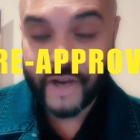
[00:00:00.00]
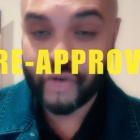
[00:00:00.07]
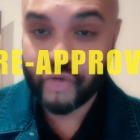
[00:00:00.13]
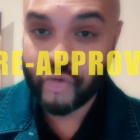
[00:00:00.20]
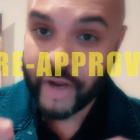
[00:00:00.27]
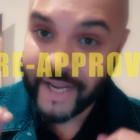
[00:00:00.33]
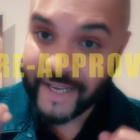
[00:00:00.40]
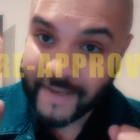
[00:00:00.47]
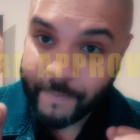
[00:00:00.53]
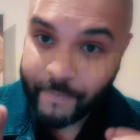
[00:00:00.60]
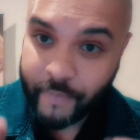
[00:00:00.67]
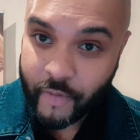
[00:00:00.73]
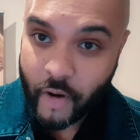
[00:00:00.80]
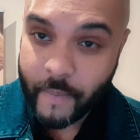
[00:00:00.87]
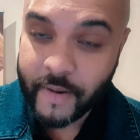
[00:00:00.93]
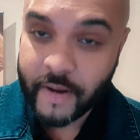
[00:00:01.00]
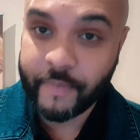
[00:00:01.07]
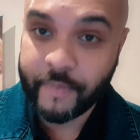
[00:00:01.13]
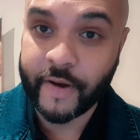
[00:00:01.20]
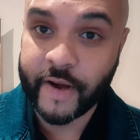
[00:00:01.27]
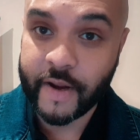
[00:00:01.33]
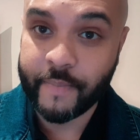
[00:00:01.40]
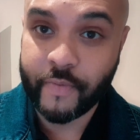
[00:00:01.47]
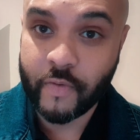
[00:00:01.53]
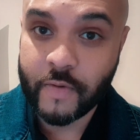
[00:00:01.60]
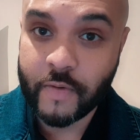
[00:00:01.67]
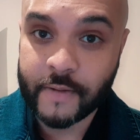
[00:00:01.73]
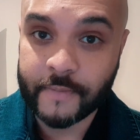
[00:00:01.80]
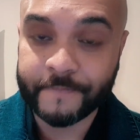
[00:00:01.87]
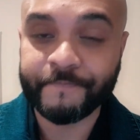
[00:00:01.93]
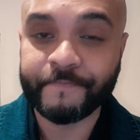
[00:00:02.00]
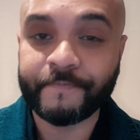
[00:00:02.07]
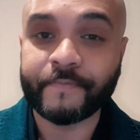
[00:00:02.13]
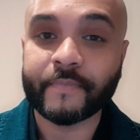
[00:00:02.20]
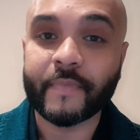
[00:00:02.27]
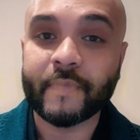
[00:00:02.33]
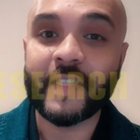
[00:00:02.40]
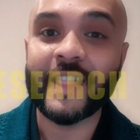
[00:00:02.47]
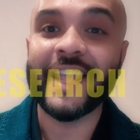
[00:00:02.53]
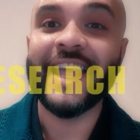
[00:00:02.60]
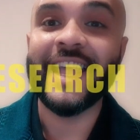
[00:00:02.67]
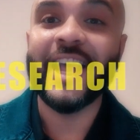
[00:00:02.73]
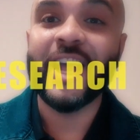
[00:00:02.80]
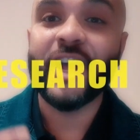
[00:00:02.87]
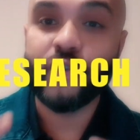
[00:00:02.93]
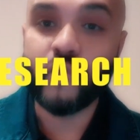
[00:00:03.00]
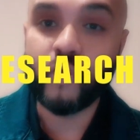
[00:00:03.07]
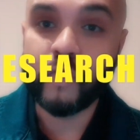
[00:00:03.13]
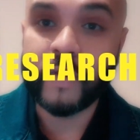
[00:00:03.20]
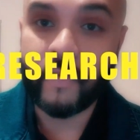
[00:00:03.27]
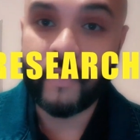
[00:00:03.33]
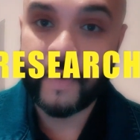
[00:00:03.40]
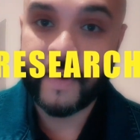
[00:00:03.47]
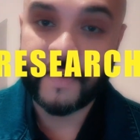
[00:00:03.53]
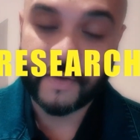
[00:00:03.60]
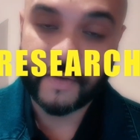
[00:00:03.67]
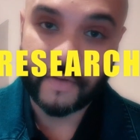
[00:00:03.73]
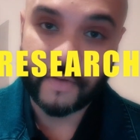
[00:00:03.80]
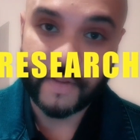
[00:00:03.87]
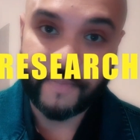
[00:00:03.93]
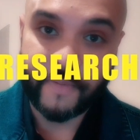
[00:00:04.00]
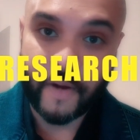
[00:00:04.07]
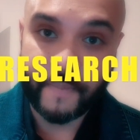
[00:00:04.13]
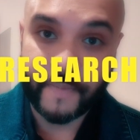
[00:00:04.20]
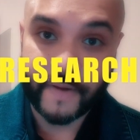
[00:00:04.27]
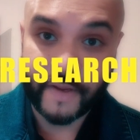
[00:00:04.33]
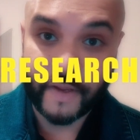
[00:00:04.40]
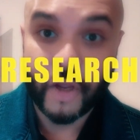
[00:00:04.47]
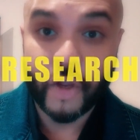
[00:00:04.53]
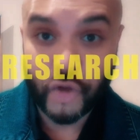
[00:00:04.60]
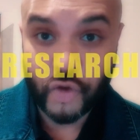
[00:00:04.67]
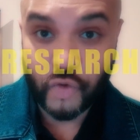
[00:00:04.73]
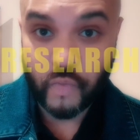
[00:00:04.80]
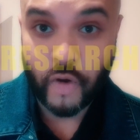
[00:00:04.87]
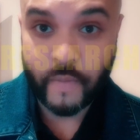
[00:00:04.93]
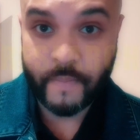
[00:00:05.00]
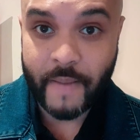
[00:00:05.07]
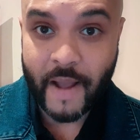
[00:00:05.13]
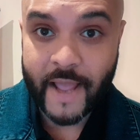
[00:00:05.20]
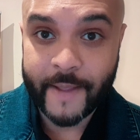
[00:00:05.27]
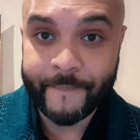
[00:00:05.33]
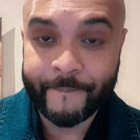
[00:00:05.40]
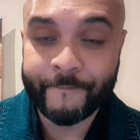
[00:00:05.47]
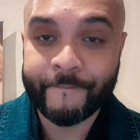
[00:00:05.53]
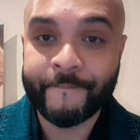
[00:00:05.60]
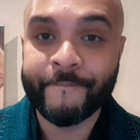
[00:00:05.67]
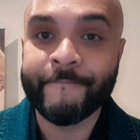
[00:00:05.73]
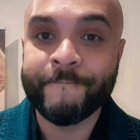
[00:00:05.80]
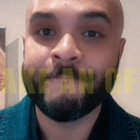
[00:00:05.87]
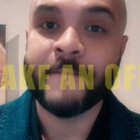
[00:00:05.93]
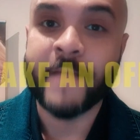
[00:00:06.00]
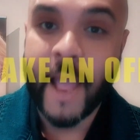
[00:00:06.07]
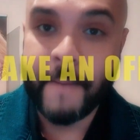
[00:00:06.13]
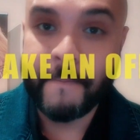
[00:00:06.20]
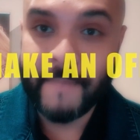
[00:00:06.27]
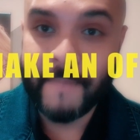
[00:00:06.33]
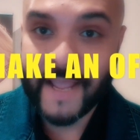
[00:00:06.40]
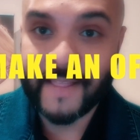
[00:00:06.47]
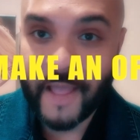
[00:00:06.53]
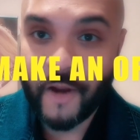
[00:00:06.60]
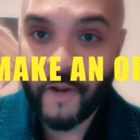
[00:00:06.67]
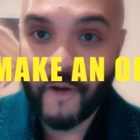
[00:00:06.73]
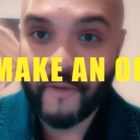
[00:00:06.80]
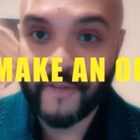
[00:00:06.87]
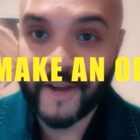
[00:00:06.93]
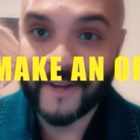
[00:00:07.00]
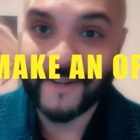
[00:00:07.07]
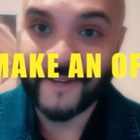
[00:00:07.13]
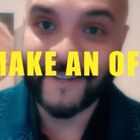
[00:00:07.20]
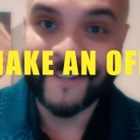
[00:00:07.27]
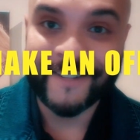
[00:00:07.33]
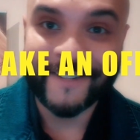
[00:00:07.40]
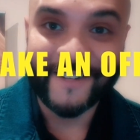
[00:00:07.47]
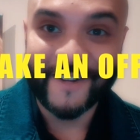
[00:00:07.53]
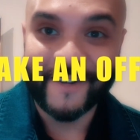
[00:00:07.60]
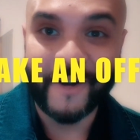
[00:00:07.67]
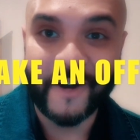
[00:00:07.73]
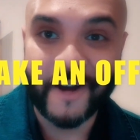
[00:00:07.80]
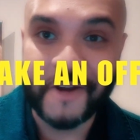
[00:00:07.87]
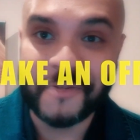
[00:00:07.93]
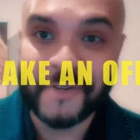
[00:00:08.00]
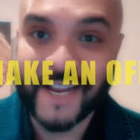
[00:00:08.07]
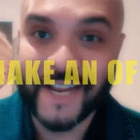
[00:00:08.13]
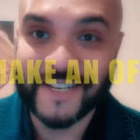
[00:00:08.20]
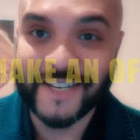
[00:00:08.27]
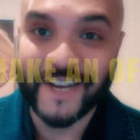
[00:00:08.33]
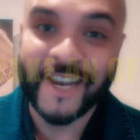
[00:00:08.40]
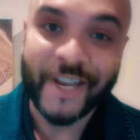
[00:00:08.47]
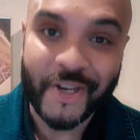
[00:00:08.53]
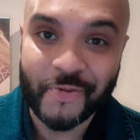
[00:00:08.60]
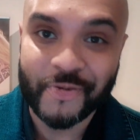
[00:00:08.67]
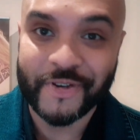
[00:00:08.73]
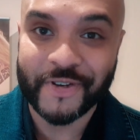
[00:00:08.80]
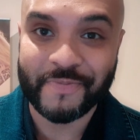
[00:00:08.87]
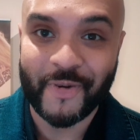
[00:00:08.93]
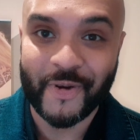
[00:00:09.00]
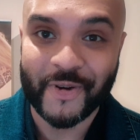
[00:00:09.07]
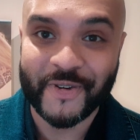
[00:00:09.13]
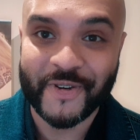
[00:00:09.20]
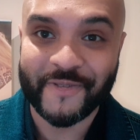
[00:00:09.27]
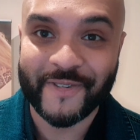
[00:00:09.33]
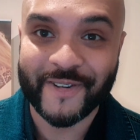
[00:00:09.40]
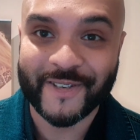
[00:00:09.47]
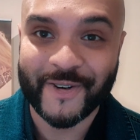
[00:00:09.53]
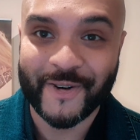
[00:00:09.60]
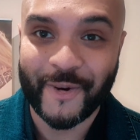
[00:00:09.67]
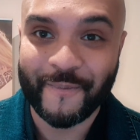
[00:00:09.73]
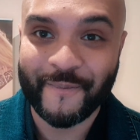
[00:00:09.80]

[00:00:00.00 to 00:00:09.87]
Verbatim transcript: sure it's a proper pre-approval do the research on the property you want to buy and make that offer congratulations you just bought your first home